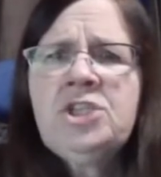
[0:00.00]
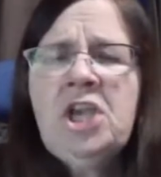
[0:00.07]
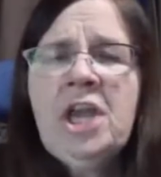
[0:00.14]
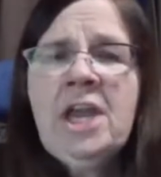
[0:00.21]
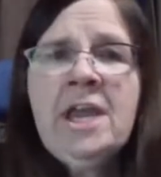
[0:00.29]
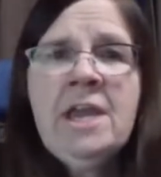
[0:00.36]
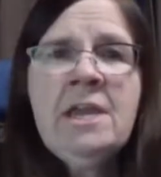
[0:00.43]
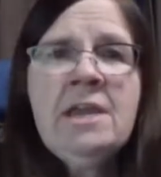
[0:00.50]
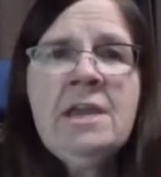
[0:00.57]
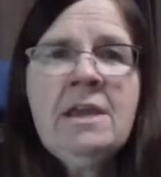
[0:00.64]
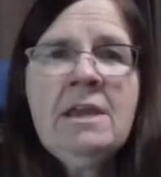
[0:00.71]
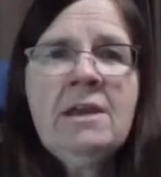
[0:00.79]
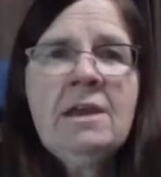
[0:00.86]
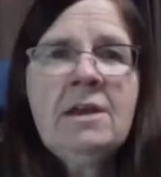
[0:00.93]
Jay
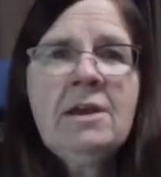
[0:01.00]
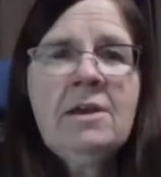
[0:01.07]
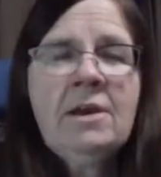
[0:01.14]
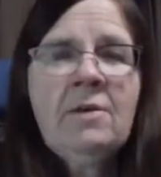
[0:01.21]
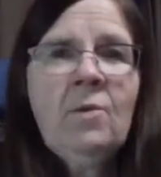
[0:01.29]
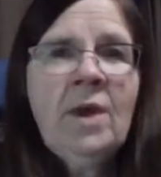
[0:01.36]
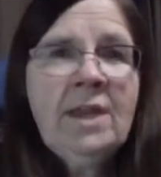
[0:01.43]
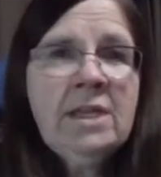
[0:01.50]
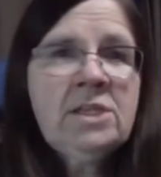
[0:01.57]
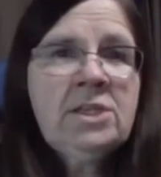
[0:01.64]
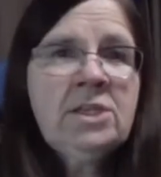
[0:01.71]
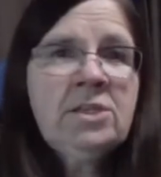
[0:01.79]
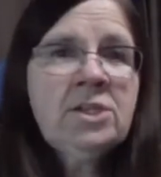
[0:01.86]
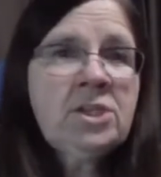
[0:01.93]
went
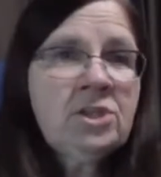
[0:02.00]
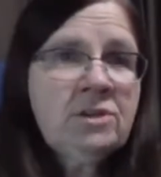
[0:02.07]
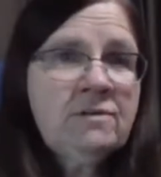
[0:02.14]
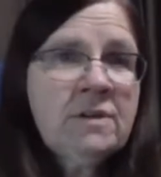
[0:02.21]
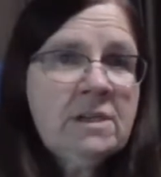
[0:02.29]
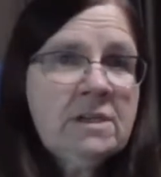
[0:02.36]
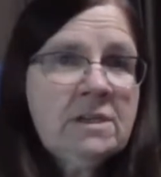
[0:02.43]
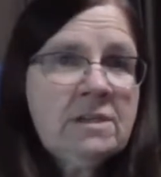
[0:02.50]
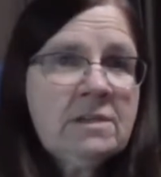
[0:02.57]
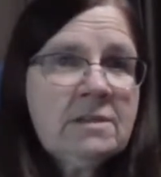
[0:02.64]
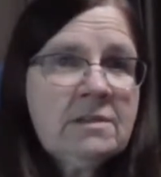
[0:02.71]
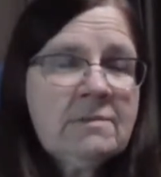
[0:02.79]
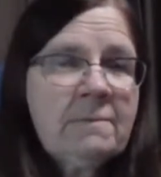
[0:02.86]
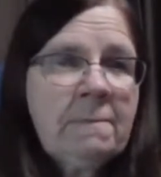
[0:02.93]
into the
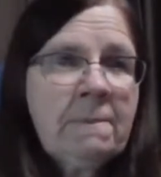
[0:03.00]
service,